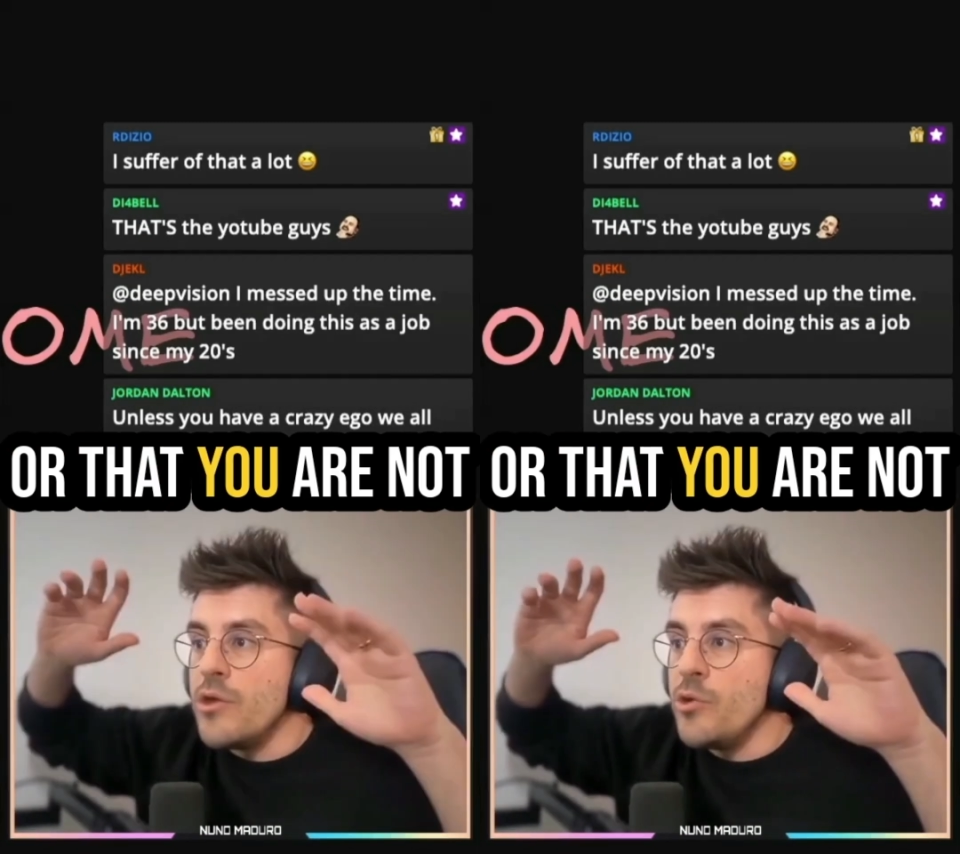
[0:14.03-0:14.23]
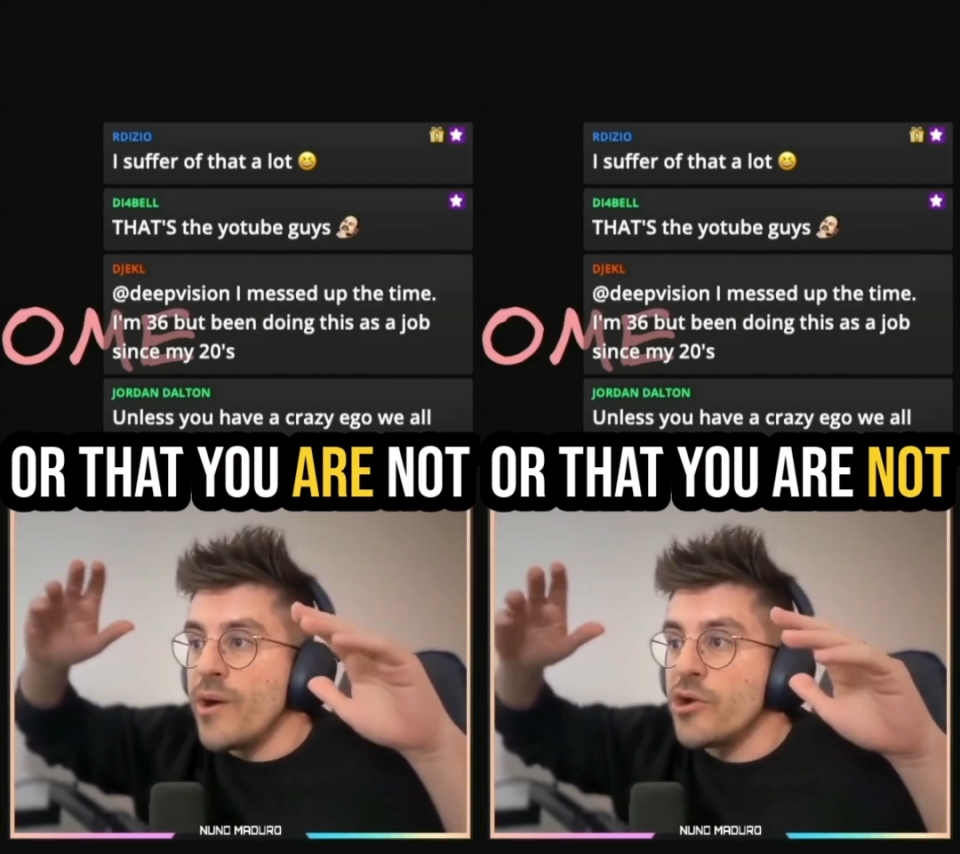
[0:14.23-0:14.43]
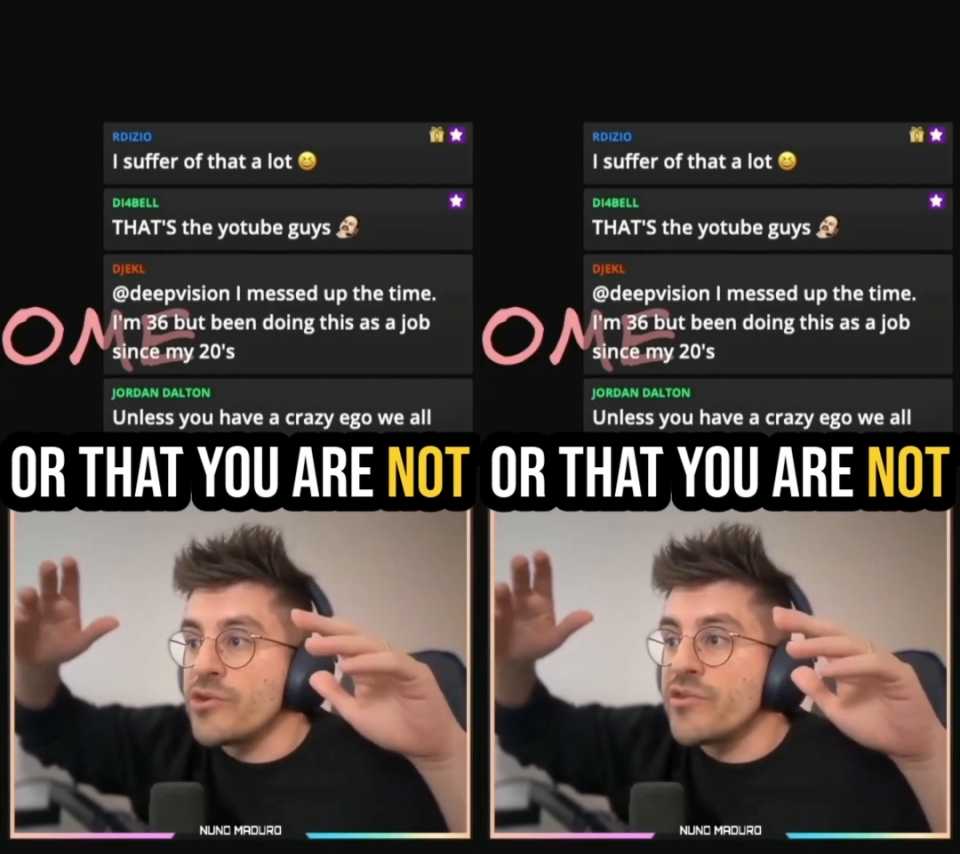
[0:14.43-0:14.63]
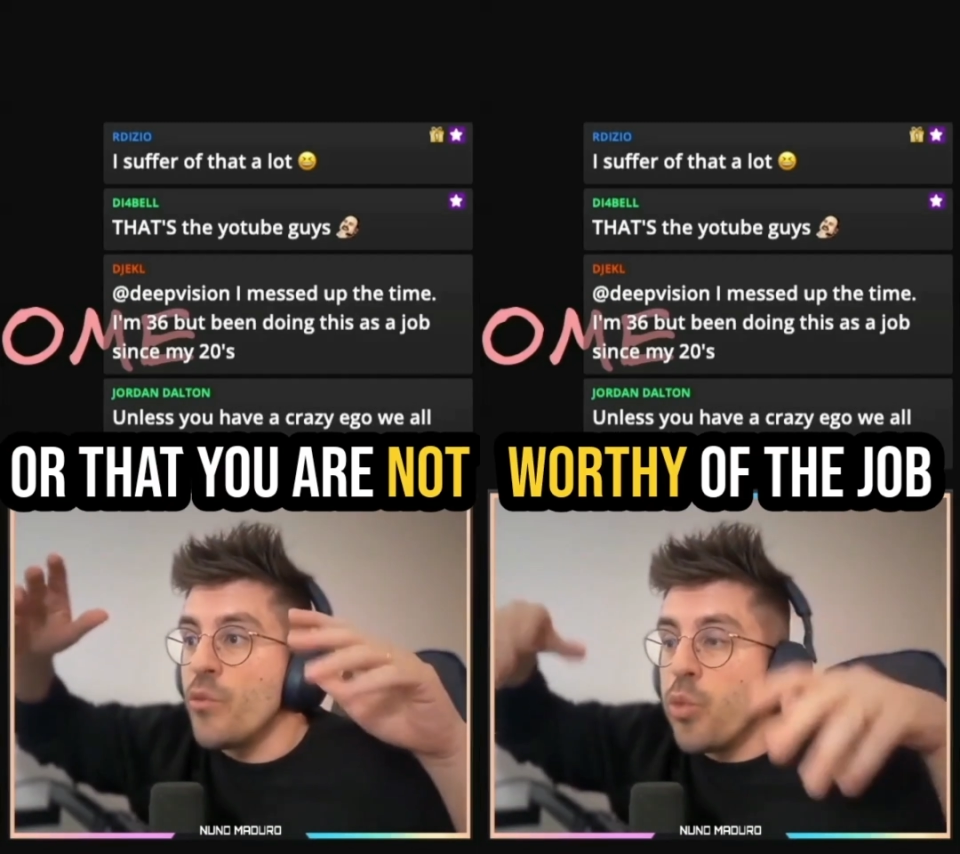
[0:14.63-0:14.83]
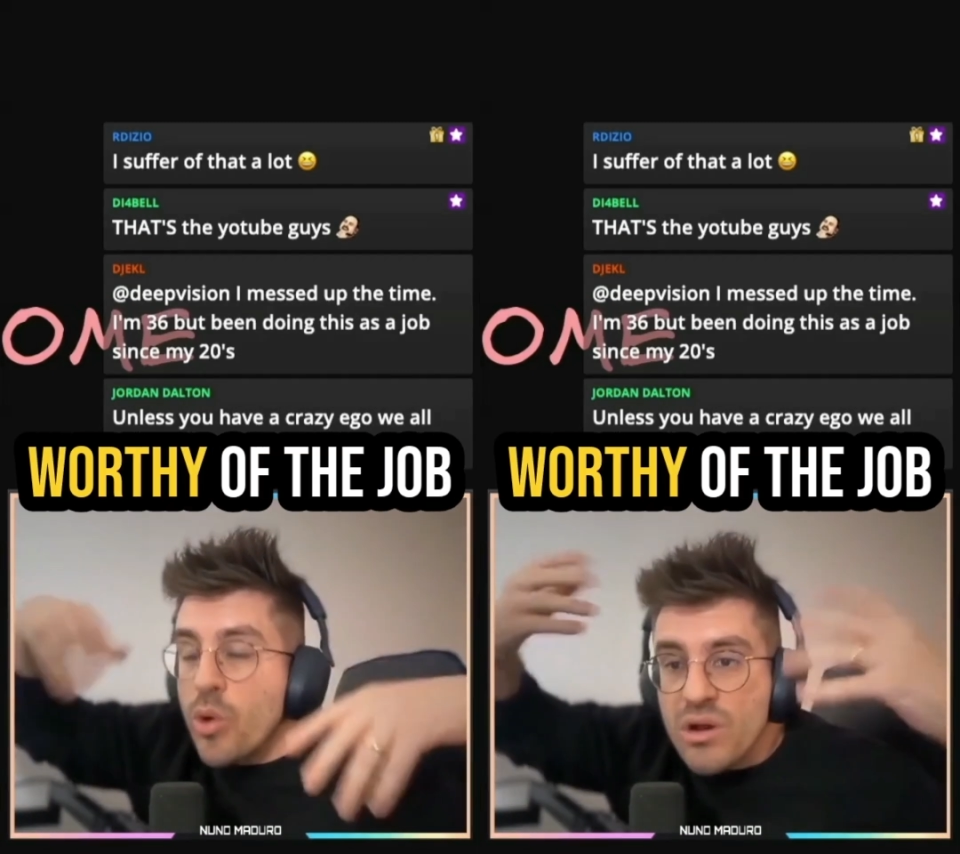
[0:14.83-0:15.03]
you are not
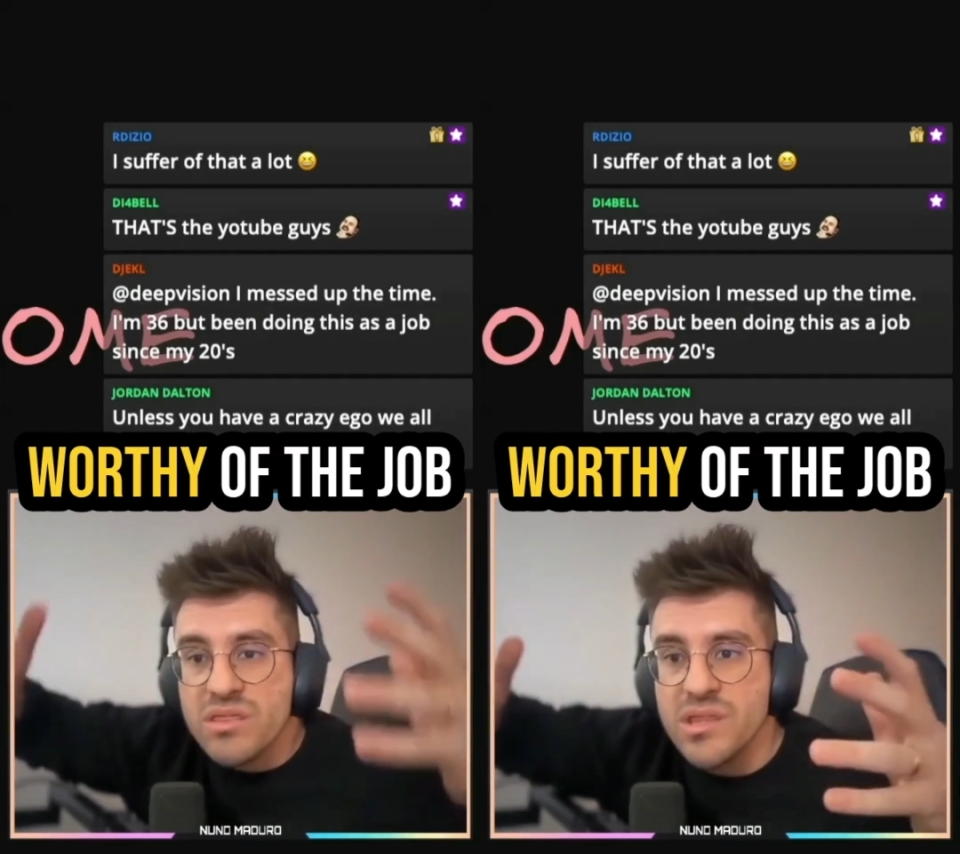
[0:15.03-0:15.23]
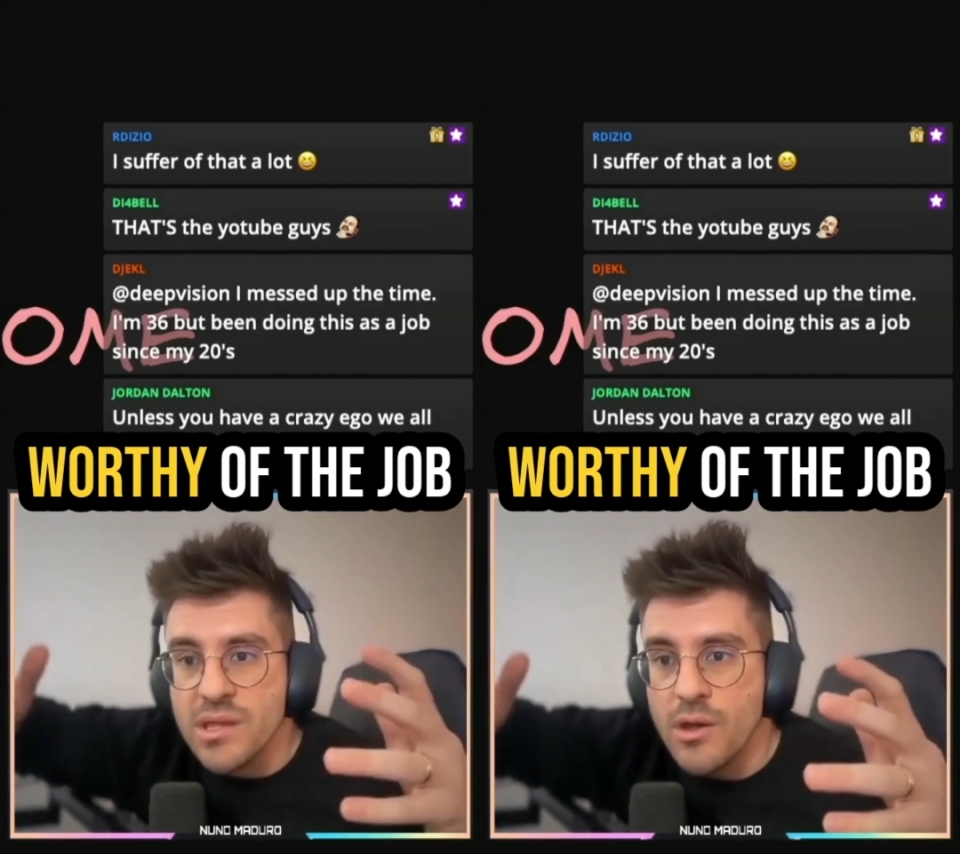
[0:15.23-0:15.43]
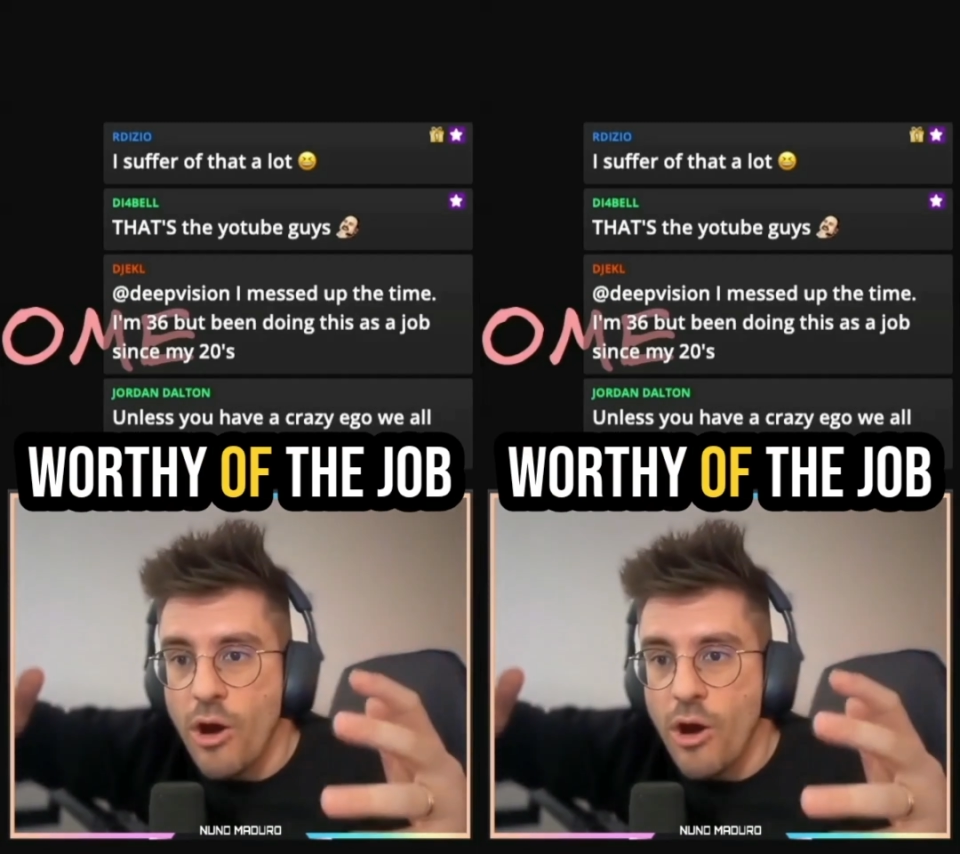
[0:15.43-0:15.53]
worthy